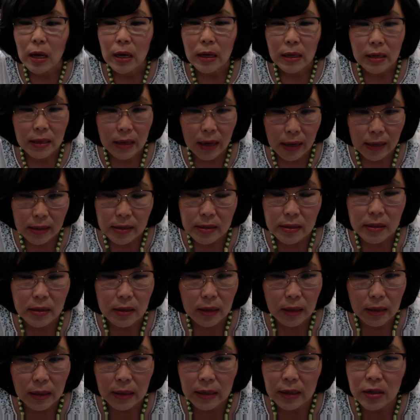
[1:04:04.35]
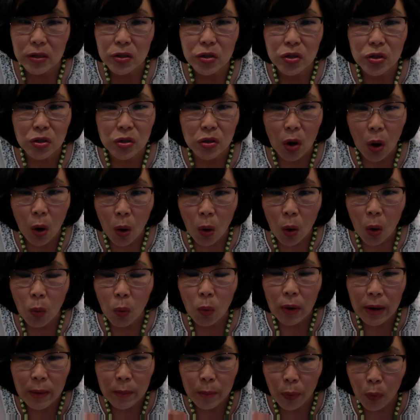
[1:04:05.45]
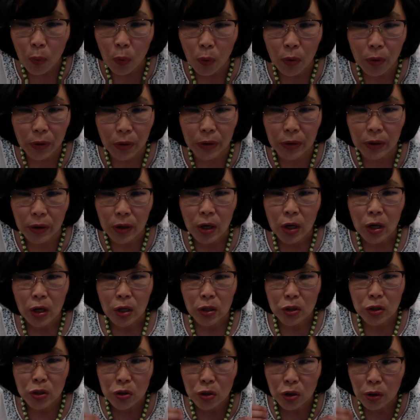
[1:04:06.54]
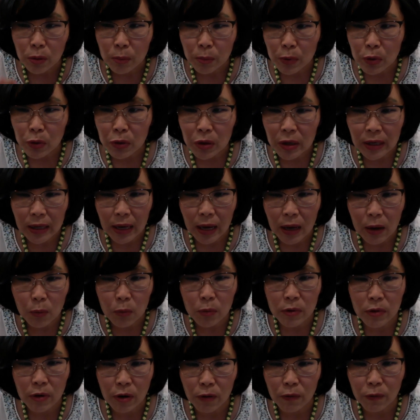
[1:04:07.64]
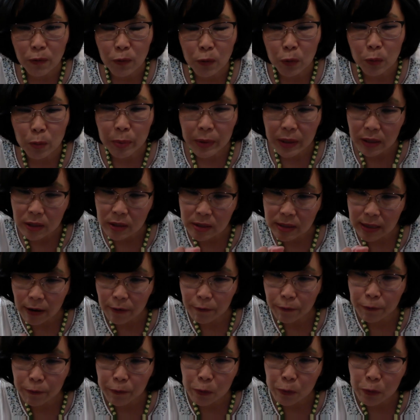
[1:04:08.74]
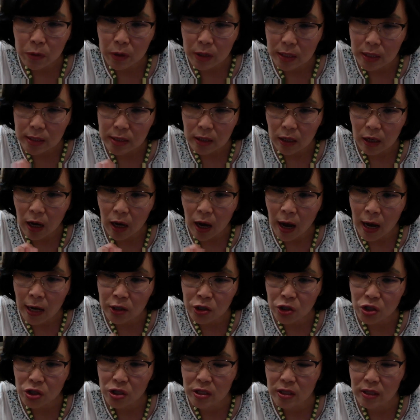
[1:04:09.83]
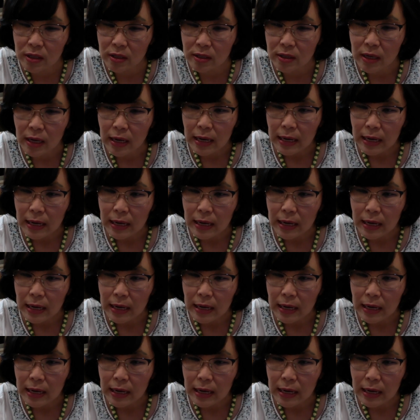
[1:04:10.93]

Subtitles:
Yes, it is so important to communicate with our food, because that food is a consciousness.